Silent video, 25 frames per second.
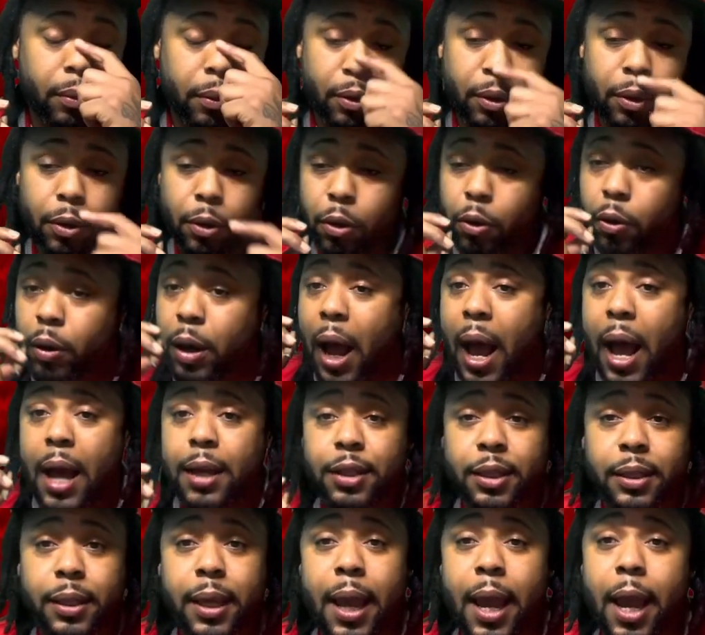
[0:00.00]
You
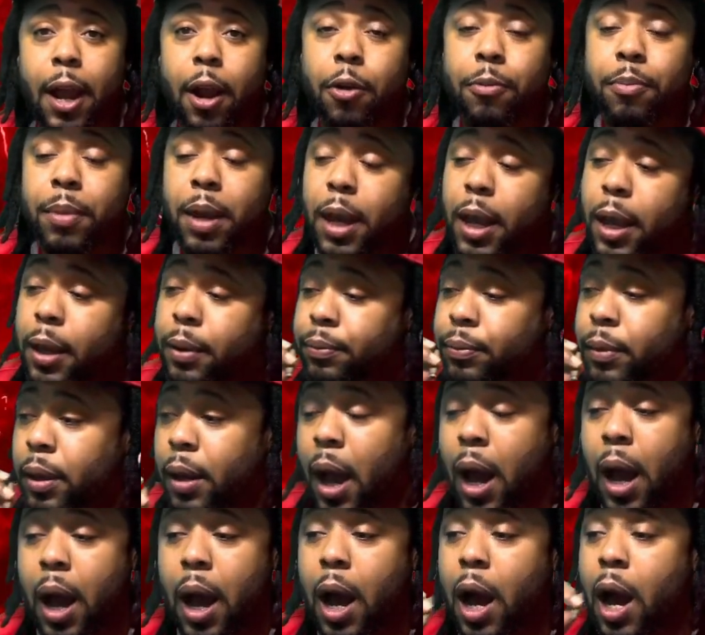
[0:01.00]
guys scare me.
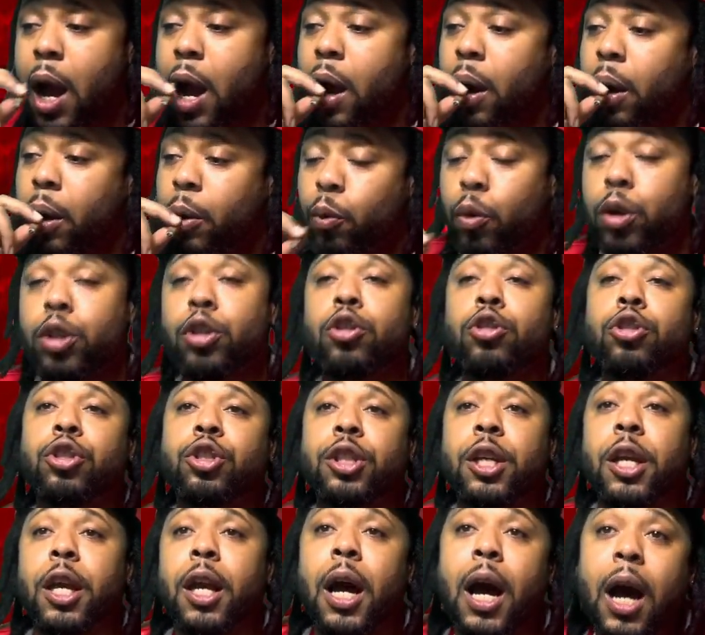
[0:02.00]
When you
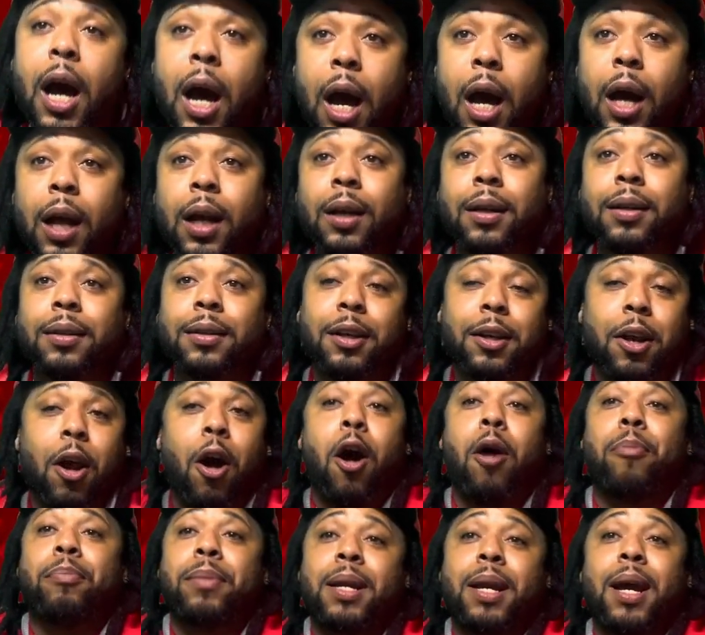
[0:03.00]
see Unk,
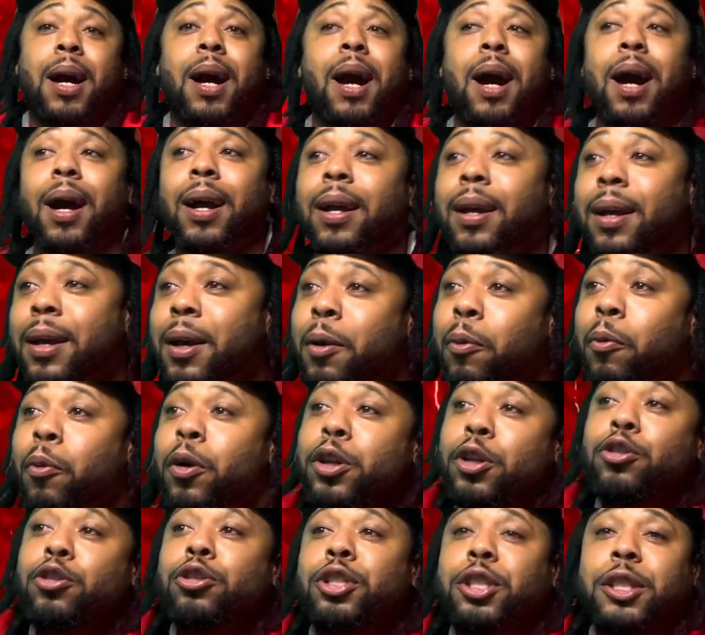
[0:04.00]
call me Unk.
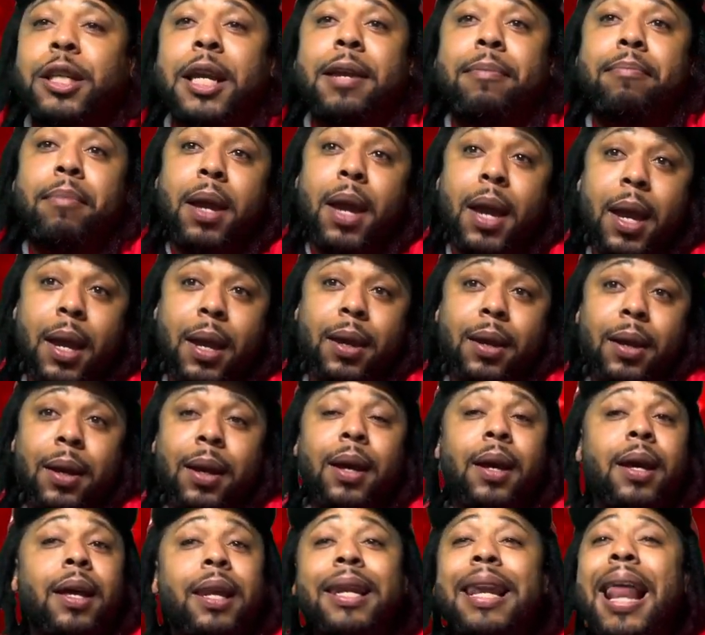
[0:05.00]
When you see me,
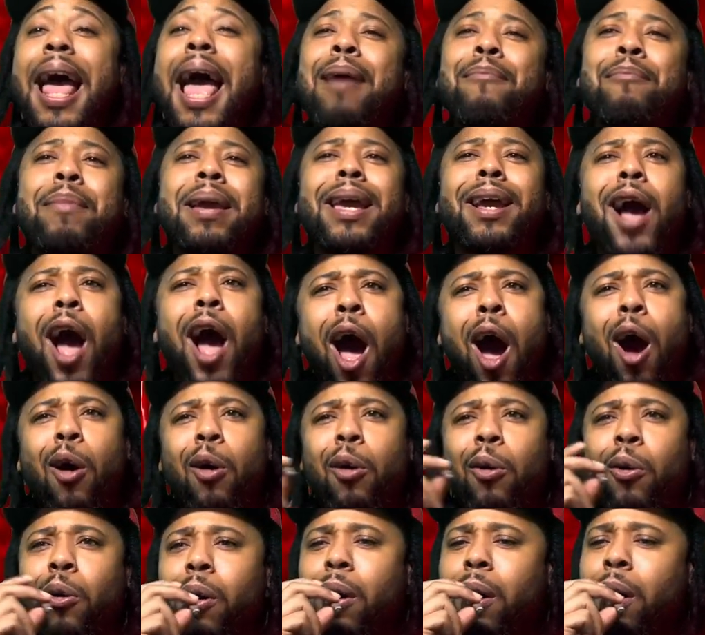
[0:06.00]
let me
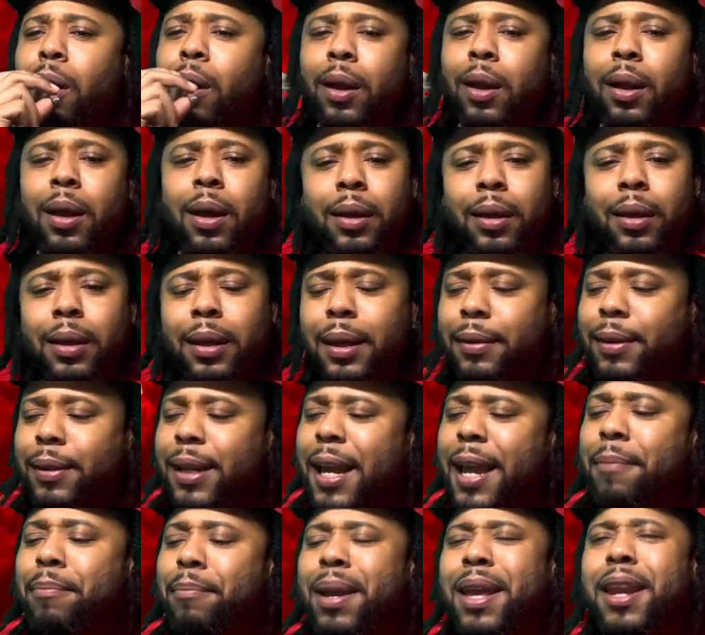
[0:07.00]
go.
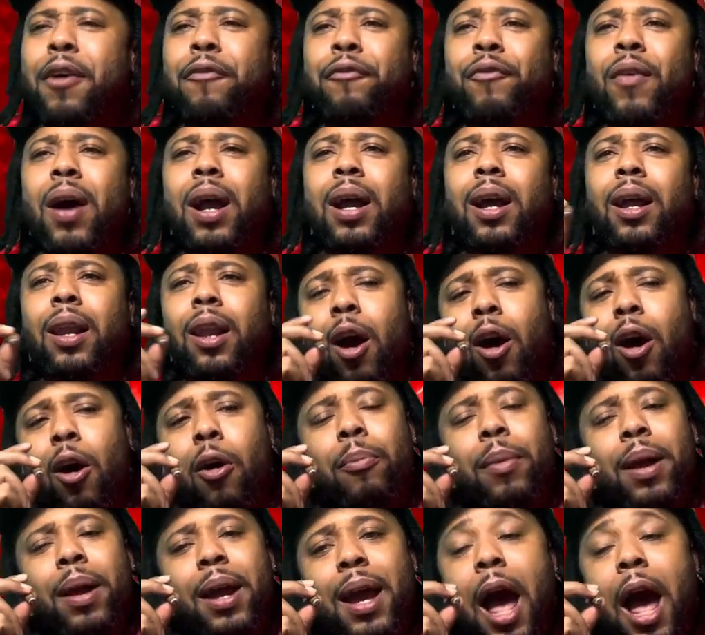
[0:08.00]
Leave me the fuck
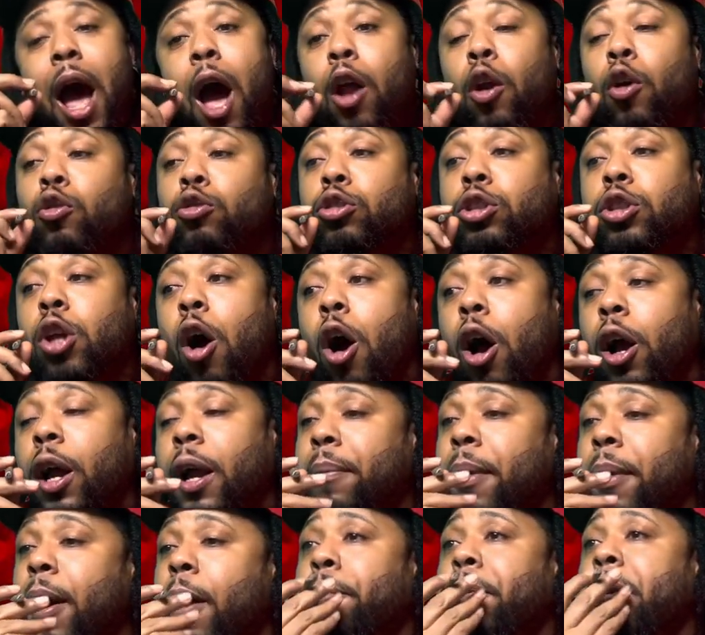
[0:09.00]
alone, man. I don't talk
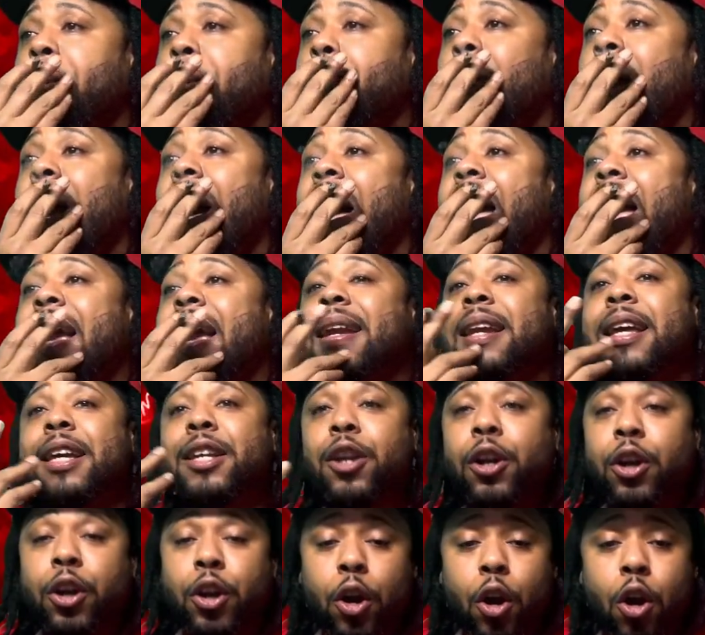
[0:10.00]
about people. I ain't
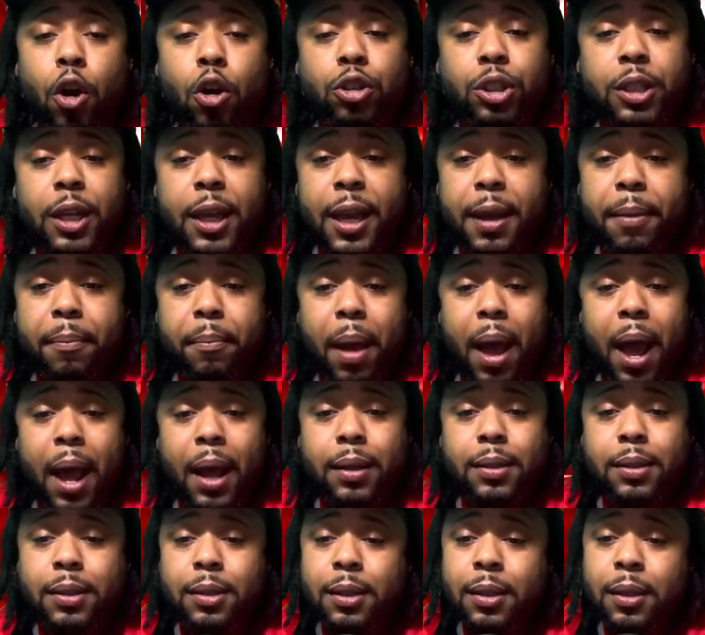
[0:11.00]
in your girl's
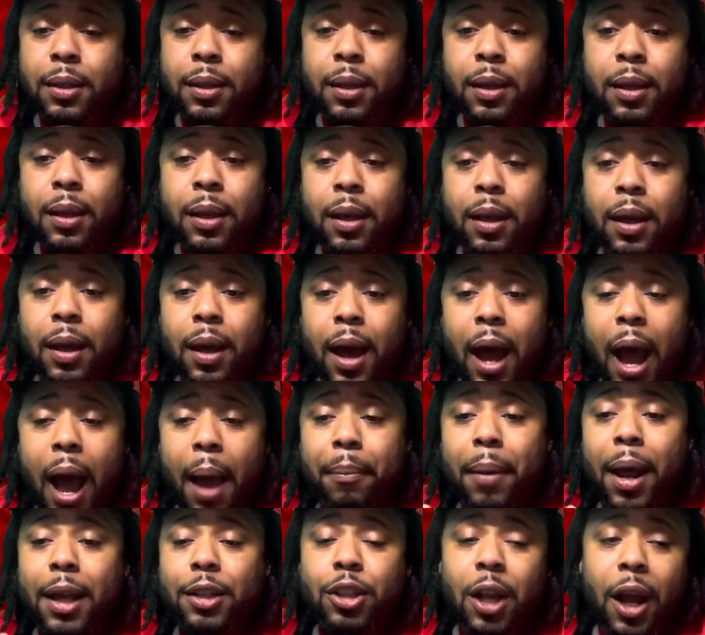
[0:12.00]
inbox.
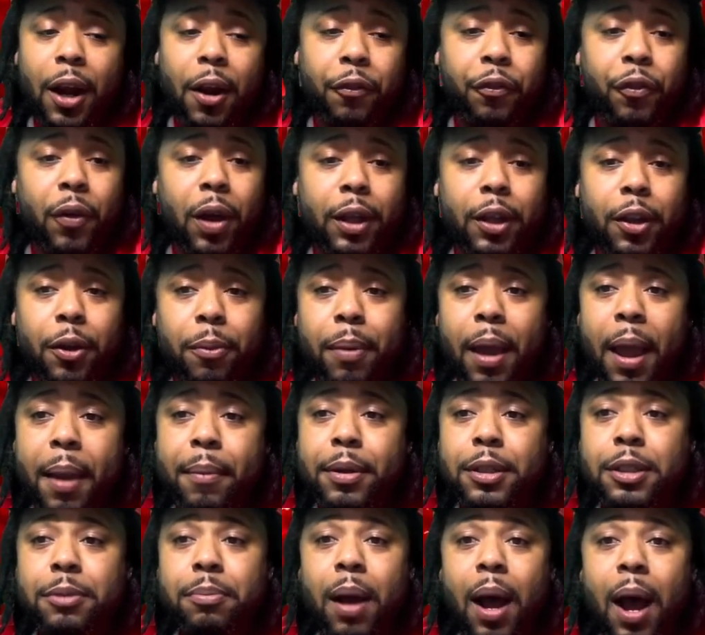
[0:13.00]
I'm not trying to fuck your
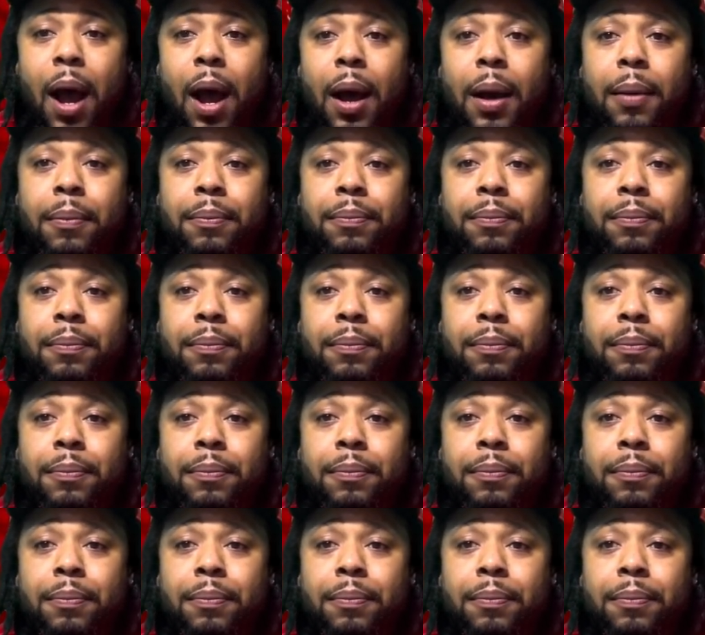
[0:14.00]
baby's mom.